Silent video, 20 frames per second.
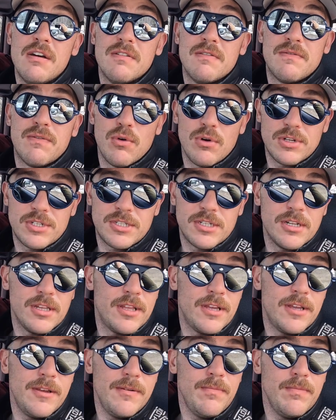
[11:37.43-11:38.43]

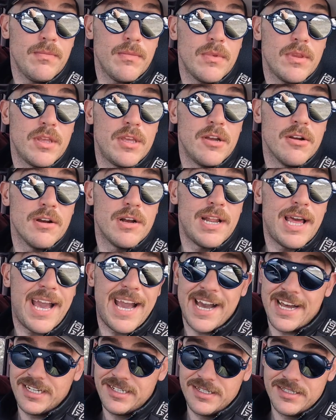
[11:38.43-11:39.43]
Fortunately, here at
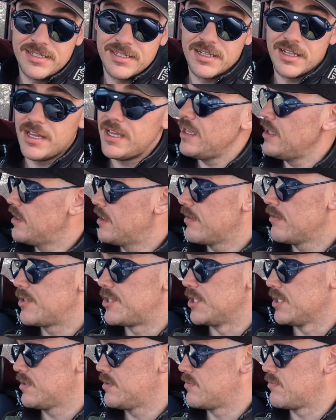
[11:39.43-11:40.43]
Atchison Lake,
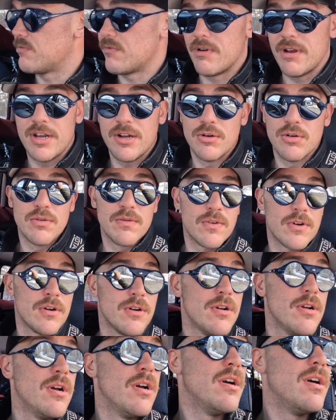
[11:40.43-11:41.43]
just right
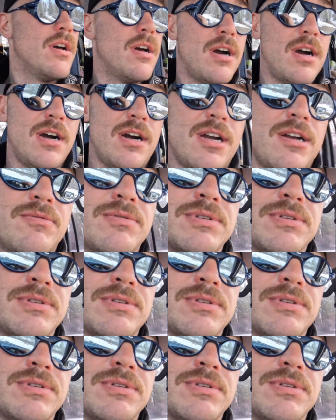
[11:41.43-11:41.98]
over, I